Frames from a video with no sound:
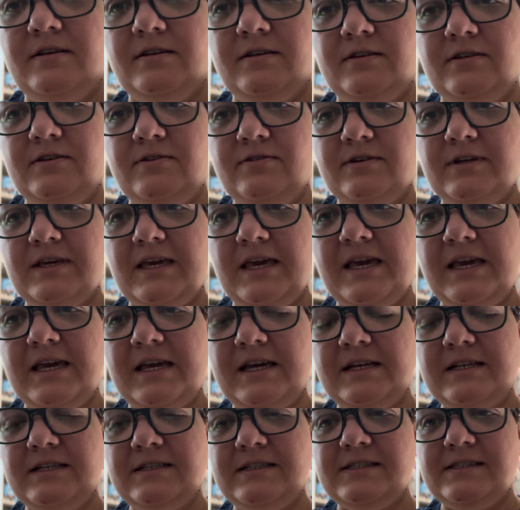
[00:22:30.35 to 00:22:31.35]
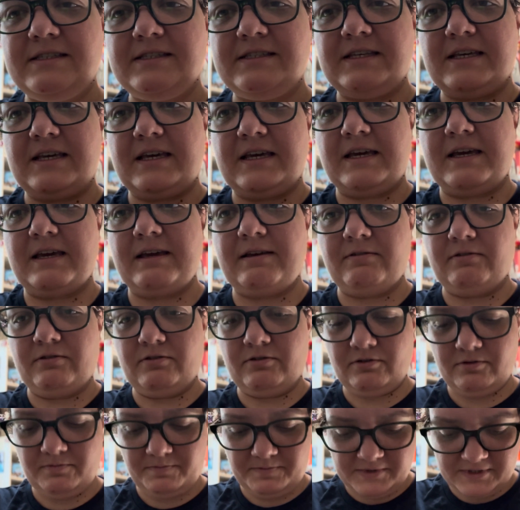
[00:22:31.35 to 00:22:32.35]
You can see,
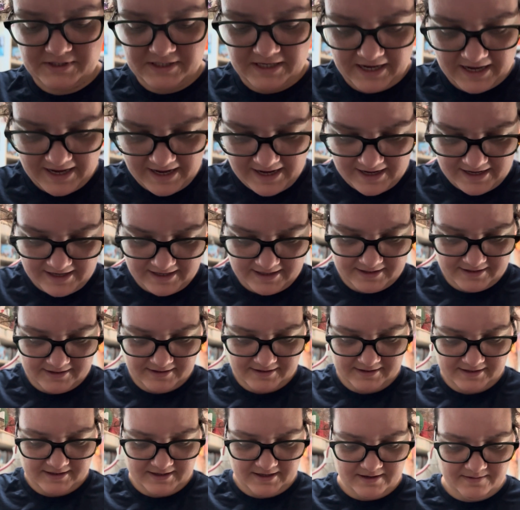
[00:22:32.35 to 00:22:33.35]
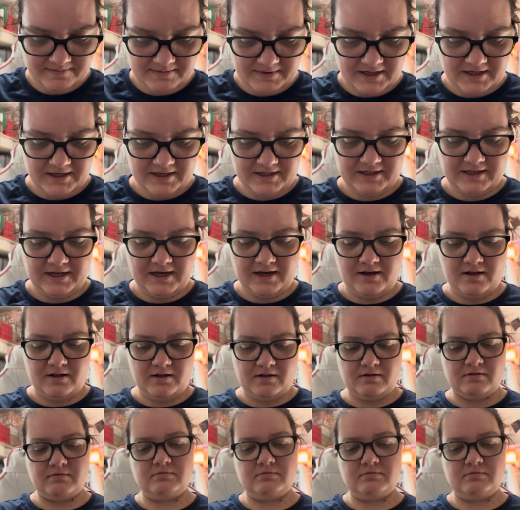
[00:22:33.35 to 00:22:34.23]
oops, come on, y'all.